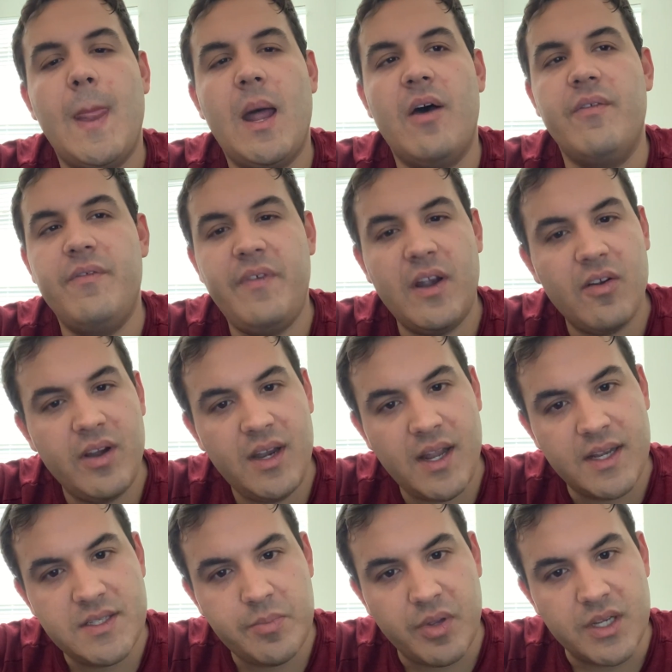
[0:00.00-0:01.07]
a very
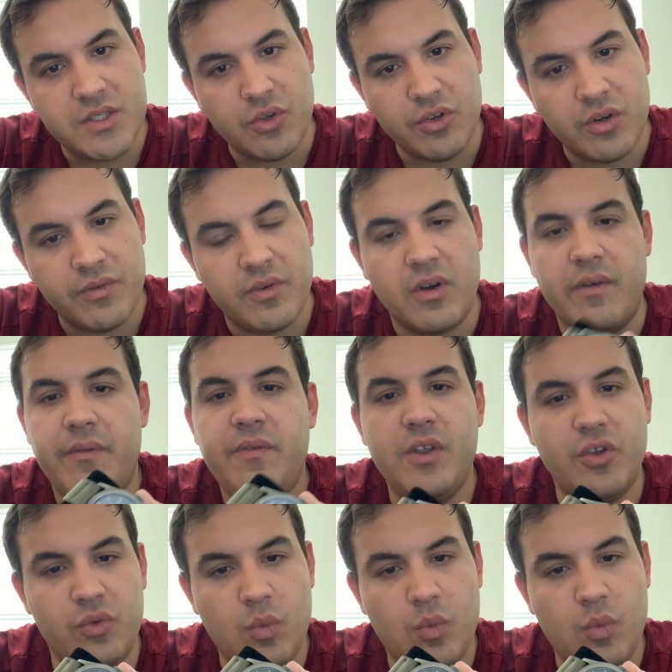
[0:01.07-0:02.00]
nice placeholder for a field